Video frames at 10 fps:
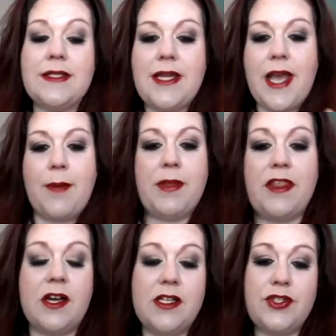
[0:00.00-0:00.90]
any happy
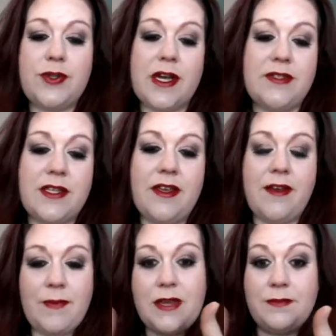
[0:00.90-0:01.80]
thoughts you guys could
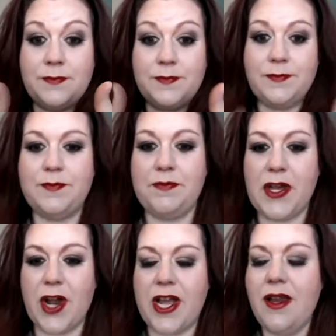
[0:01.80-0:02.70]
give me, be
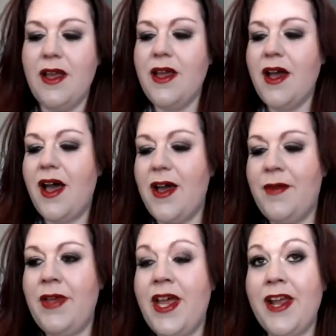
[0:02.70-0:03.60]
great.
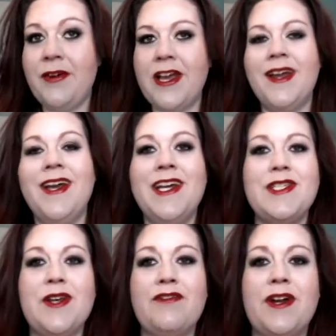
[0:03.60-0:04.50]
Anyway,
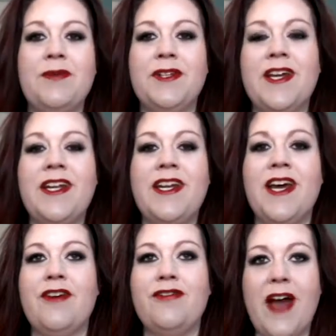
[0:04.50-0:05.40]
so I've rambled on
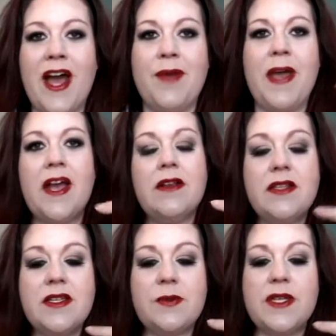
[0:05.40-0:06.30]
enough. I paired
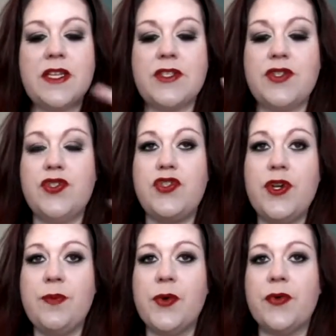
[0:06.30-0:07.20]
this with a
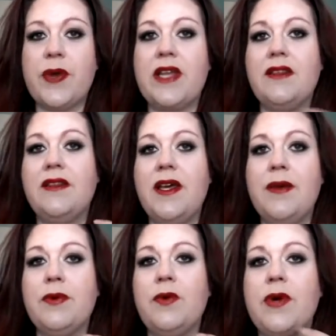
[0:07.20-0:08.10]
super red lip,
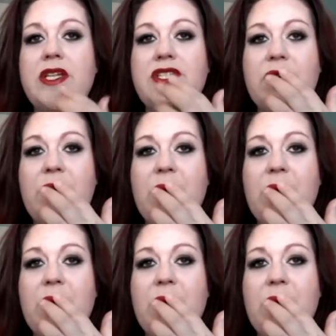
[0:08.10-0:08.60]
which